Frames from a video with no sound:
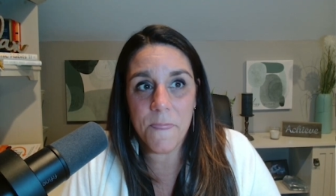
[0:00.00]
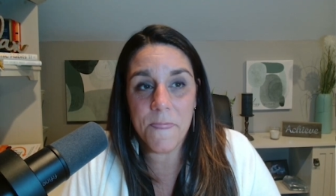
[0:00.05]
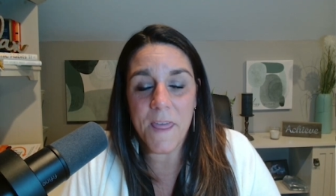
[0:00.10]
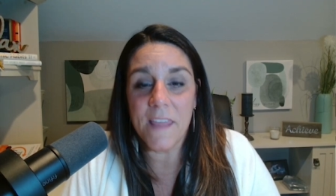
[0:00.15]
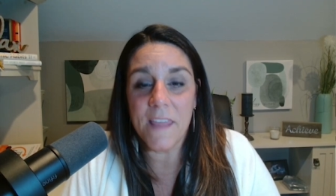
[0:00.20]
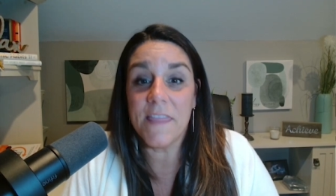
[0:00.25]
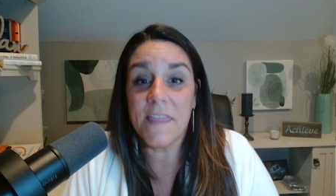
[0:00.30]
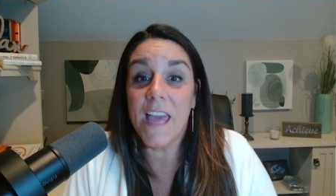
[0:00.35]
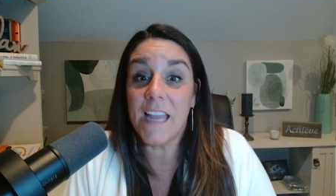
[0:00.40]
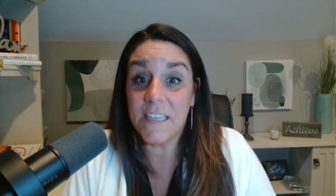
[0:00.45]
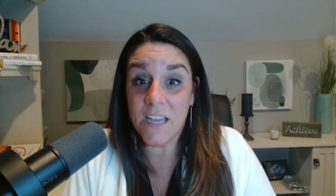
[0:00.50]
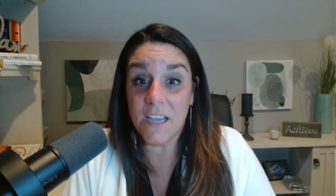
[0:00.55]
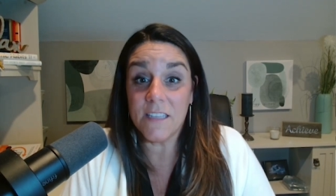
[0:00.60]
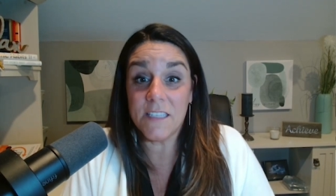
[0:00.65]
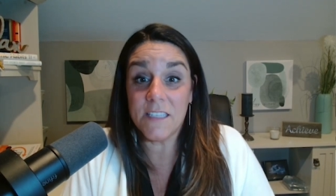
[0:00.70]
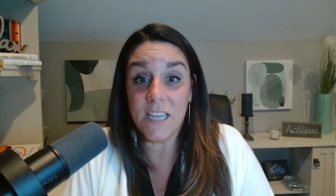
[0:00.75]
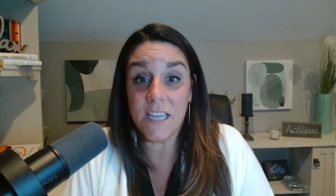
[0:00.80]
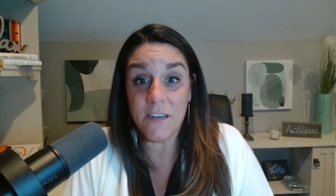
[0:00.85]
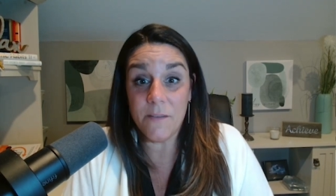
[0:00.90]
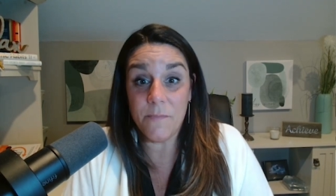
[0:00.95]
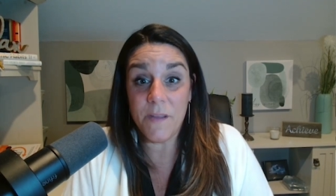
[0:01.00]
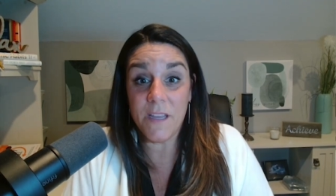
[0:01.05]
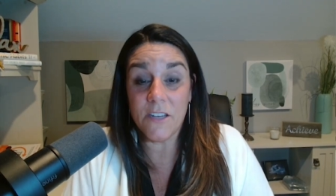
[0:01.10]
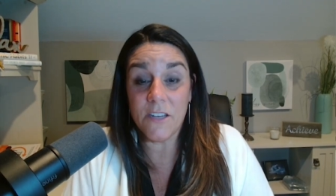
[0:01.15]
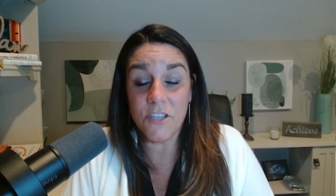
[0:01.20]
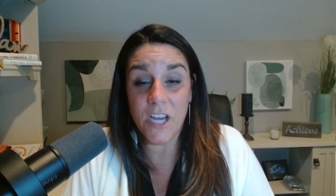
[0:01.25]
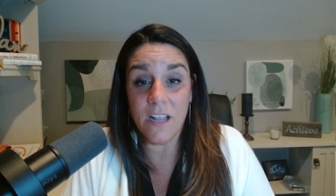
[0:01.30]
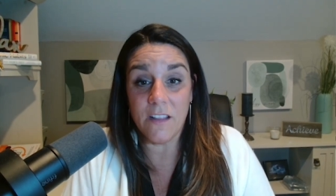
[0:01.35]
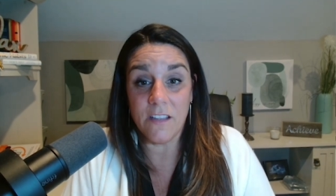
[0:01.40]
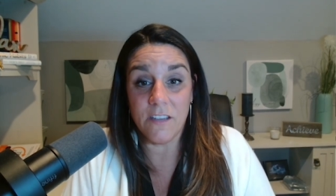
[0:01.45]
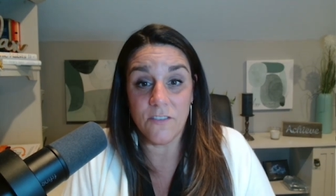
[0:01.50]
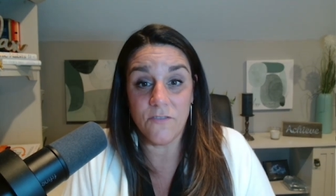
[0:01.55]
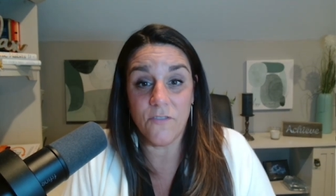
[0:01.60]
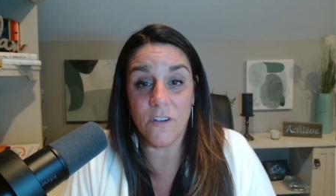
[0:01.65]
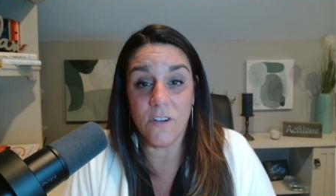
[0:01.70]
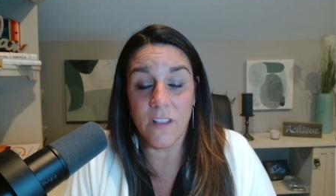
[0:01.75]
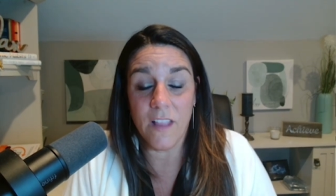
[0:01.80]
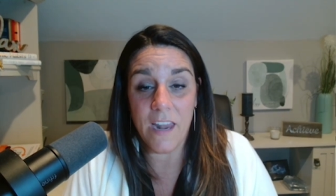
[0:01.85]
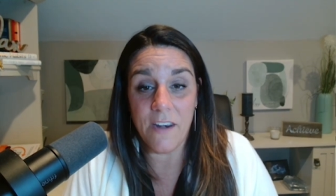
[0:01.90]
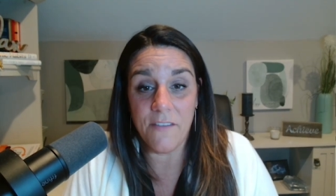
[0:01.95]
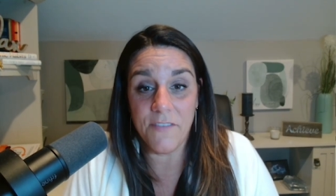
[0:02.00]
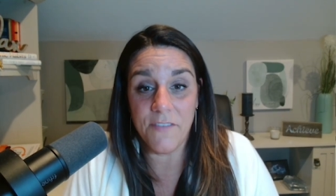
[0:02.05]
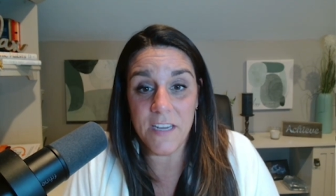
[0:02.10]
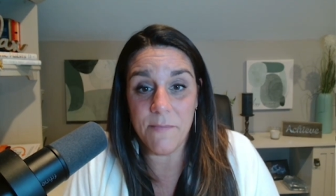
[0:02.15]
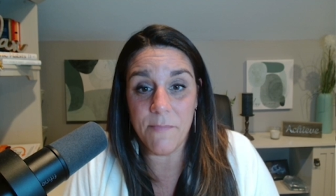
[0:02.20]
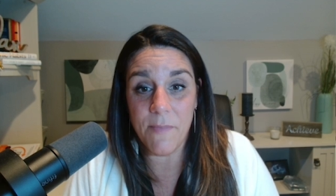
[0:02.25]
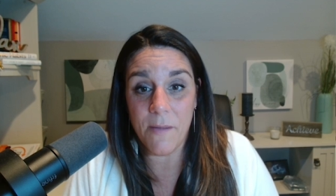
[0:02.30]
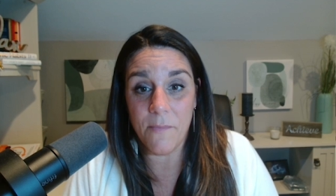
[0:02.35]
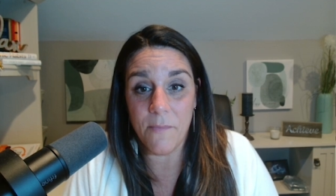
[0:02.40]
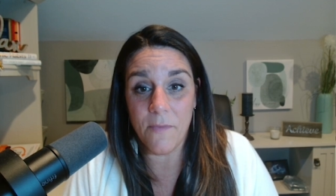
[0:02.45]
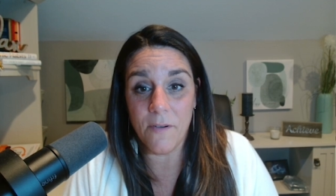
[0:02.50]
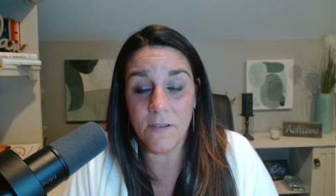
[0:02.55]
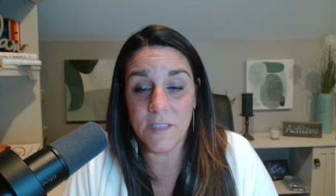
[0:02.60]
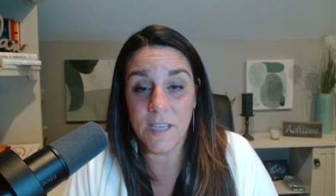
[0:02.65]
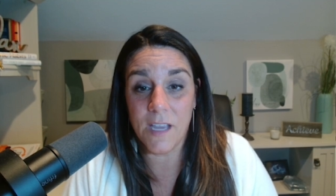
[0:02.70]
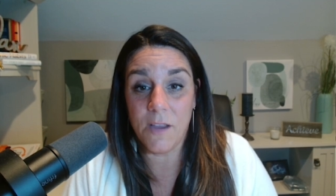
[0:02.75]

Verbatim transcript: that that does tend to be a challenge for a lot of team members.